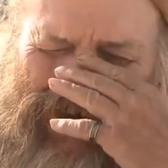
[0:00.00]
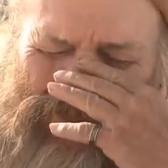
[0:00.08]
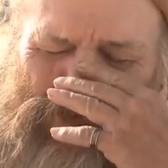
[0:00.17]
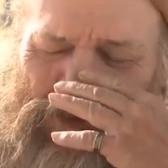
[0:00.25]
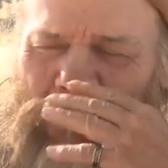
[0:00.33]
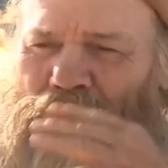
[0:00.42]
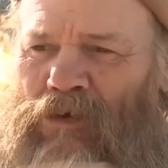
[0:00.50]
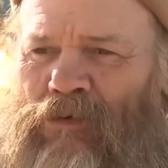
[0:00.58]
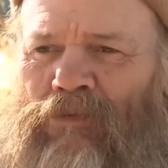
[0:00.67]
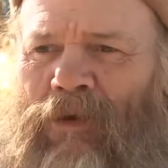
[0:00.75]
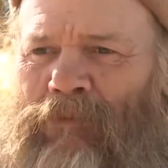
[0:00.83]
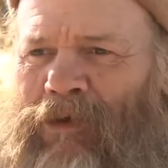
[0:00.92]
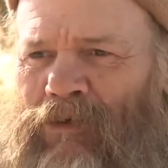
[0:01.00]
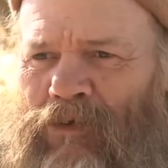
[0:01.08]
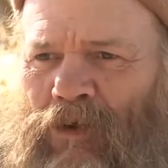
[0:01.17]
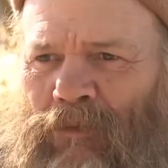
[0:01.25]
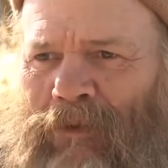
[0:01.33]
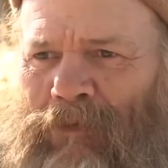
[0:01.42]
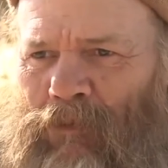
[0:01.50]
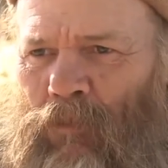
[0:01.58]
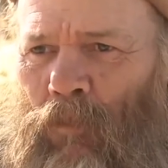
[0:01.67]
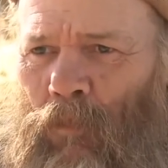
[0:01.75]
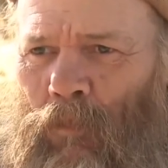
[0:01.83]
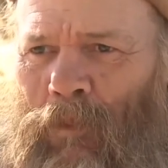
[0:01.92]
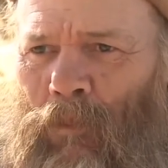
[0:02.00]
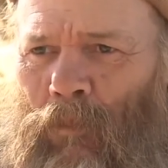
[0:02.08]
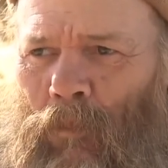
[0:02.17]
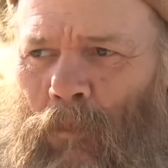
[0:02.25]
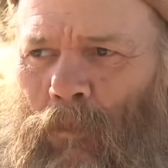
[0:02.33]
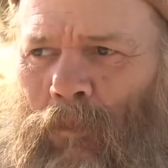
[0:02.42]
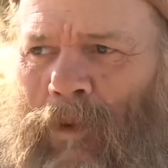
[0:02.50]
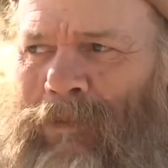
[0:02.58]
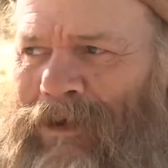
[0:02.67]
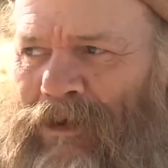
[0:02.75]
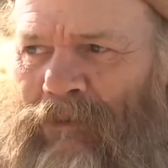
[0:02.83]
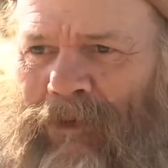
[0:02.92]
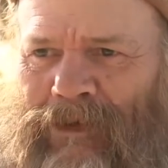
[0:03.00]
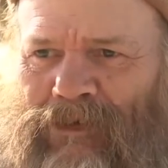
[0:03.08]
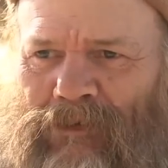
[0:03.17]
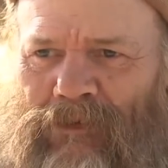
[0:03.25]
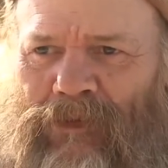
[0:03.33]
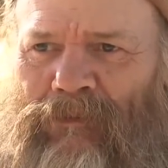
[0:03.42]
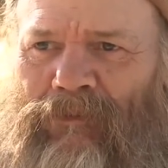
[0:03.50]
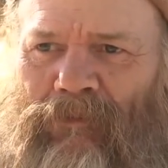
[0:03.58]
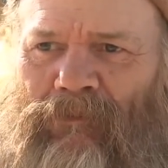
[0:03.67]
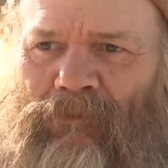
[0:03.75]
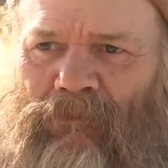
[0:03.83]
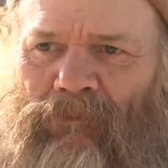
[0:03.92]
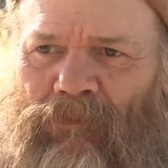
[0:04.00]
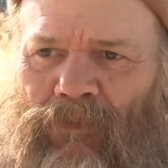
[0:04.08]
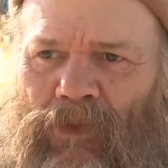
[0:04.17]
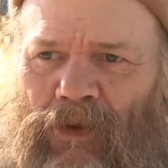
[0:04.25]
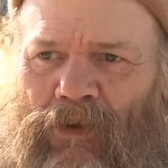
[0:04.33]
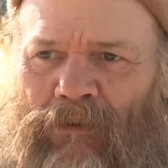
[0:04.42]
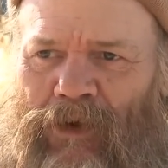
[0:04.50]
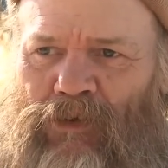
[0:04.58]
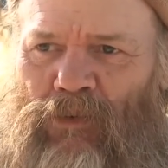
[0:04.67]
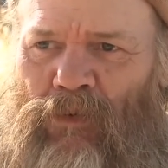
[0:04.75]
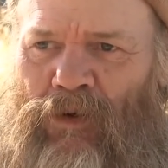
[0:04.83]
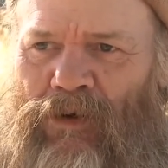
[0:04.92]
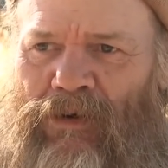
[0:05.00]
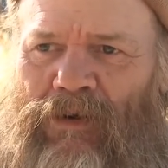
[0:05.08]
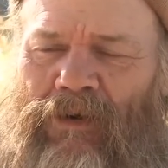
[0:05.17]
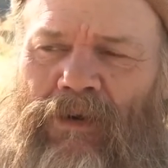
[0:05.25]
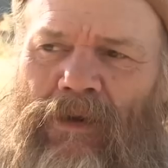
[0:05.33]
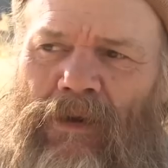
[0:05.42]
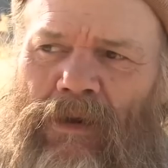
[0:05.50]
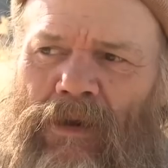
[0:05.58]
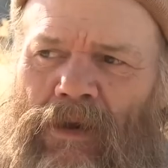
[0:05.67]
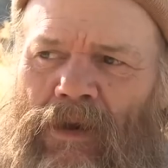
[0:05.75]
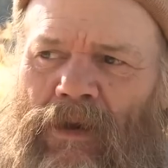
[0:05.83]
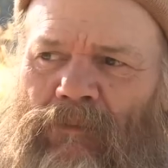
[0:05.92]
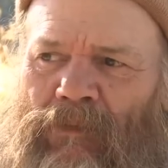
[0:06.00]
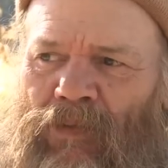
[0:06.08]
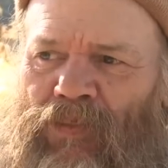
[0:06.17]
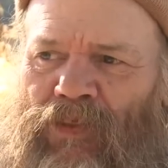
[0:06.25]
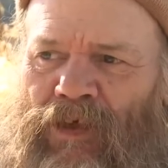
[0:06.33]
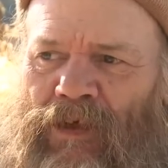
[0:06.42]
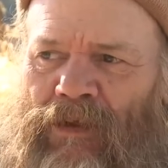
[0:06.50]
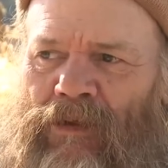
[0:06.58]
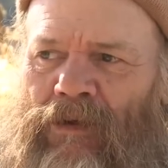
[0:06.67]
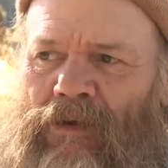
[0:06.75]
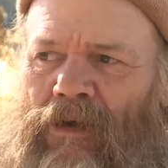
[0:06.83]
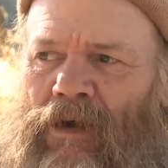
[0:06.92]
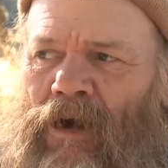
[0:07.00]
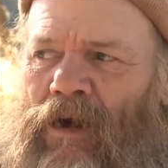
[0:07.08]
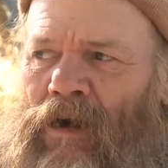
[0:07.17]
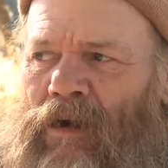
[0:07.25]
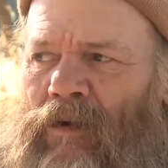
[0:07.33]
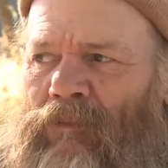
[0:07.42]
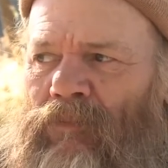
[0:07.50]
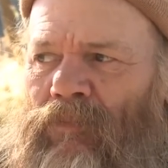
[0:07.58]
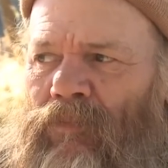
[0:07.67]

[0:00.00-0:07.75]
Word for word: I thought I'd go right back, you know, right back, right back to the mainstream, you know, go right to work. But then um,